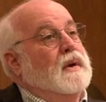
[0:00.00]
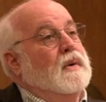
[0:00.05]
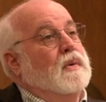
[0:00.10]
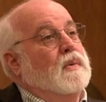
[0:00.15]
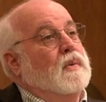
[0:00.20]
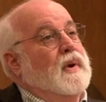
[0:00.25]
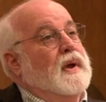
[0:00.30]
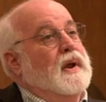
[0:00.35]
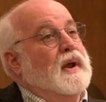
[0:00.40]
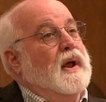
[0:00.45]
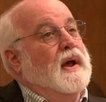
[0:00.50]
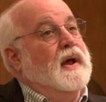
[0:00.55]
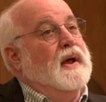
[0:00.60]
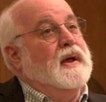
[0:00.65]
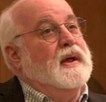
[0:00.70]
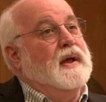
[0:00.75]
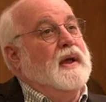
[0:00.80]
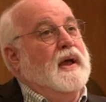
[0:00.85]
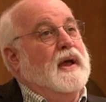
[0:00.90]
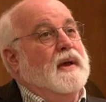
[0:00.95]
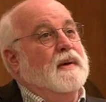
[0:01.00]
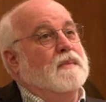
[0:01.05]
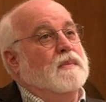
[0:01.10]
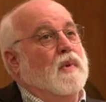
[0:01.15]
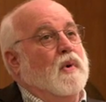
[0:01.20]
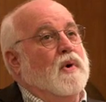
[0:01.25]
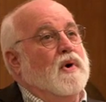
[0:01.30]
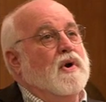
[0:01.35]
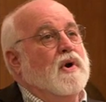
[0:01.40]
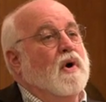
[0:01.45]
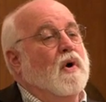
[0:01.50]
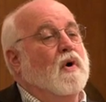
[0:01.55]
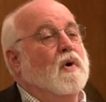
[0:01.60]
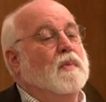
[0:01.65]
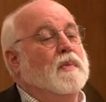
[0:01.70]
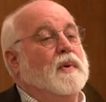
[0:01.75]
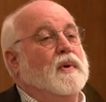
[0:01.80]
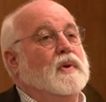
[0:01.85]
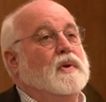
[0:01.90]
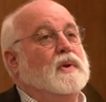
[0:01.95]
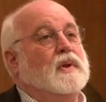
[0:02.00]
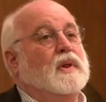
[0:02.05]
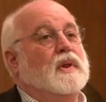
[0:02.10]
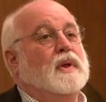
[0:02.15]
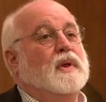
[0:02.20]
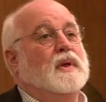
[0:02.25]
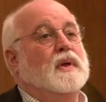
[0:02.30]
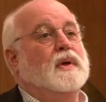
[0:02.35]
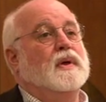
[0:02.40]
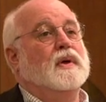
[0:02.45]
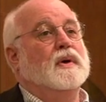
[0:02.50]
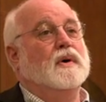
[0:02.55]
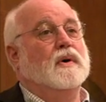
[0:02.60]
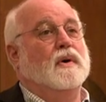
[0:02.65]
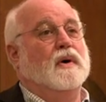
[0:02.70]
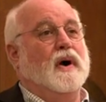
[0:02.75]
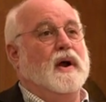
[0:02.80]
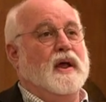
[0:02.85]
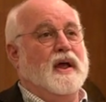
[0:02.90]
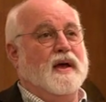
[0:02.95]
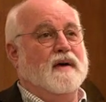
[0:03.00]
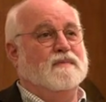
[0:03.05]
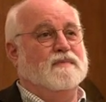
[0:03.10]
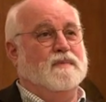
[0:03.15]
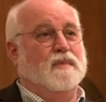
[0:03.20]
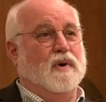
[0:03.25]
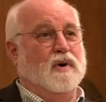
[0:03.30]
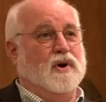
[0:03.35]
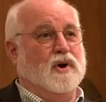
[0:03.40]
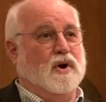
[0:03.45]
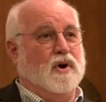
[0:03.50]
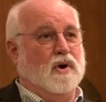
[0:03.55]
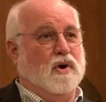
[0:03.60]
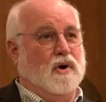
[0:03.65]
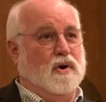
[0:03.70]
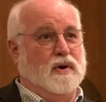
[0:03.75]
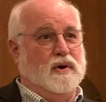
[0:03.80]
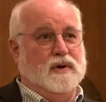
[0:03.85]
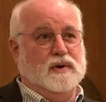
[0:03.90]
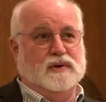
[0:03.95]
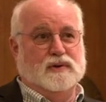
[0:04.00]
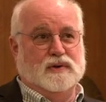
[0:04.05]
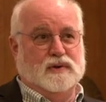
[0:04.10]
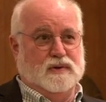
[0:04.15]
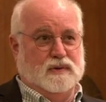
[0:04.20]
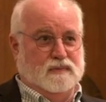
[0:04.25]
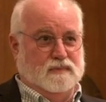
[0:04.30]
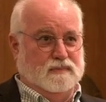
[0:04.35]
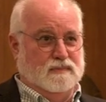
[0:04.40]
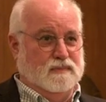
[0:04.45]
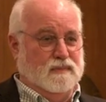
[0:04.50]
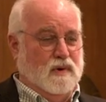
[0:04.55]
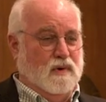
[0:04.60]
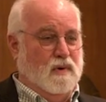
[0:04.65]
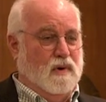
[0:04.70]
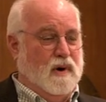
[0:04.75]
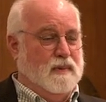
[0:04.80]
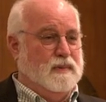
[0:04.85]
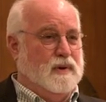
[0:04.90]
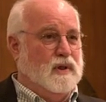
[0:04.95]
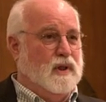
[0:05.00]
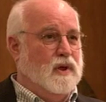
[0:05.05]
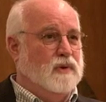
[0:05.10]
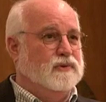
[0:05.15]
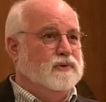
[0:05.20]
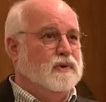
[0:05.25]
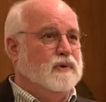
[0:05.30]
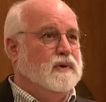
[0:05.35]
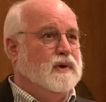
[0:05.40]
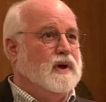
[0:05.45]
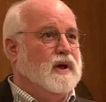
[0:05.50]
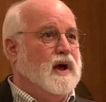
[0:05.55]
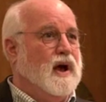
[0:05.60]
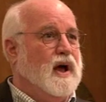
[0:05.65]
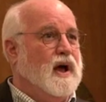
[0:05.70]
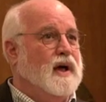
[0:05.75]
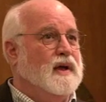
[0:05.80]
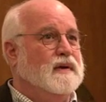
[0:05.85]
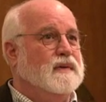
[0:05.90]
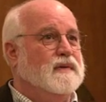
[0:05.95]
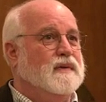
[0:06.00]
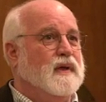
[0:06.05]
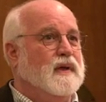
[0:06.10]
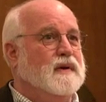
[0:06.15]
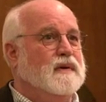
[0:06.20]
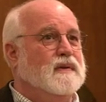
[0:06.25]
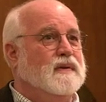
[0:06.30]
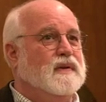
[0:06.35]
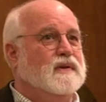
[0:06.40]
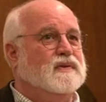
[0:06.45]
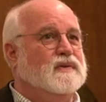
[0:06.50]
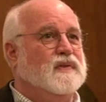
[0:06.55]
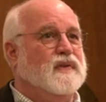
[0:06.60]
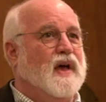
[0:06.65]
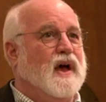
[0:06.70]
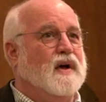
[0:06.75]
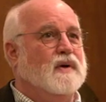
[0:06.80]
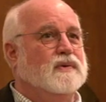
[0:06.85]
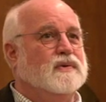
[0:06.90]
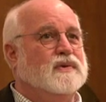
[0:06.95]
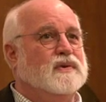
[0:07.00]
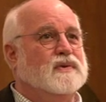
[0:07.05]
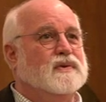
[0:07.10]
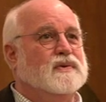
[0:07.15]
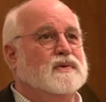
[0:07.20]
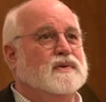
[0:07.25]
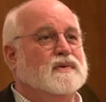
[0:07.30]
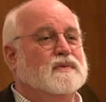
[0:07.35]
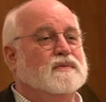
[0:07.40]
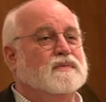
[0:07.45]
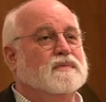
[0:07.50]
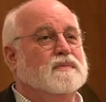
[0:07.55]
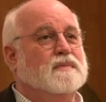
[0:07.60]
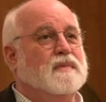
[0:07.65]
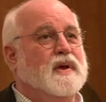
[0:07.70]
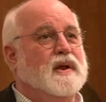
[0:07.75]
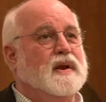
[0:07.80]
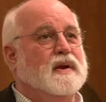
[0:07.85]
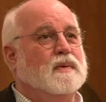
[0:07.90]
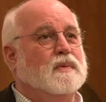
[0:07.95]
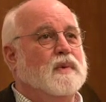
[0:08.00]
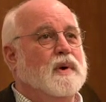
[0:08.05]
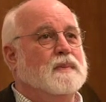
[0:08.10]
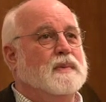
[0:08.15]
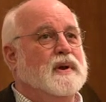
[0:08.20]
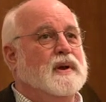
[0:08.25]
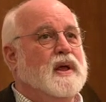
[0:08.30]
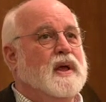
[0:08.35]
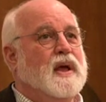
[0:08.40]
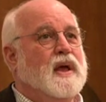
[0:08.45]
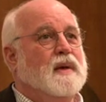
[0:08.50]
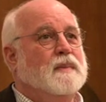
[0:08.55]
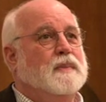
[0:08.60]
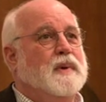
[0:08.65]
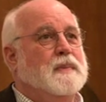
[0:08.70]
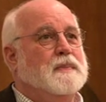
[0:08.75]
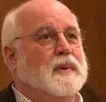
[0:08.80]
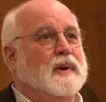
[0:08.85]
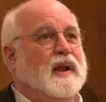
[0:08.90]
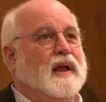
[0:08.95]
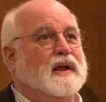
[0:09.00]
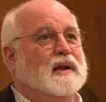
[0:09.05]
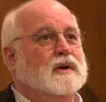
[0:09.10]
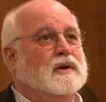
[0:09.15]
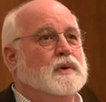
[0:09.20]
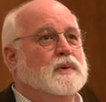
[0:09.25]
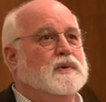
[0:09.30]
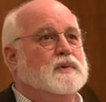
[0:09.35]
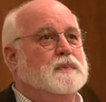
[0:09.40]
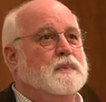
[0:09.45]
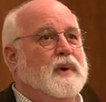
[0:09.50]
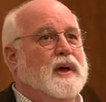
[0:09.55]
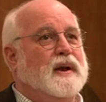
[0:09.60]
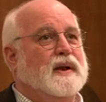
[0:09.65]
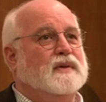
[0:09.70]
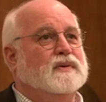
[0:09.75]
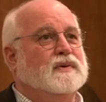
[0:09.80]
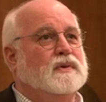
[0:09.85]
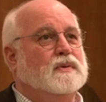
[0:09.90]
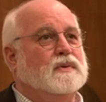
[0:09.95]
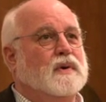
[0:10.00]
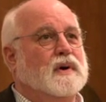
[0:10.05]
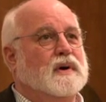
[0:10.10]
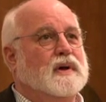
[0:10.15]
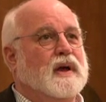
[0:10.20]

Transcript: when I am more noble, or I have more courage, or I'm closer to God than these thousands of men and women. People like Luis Perez, who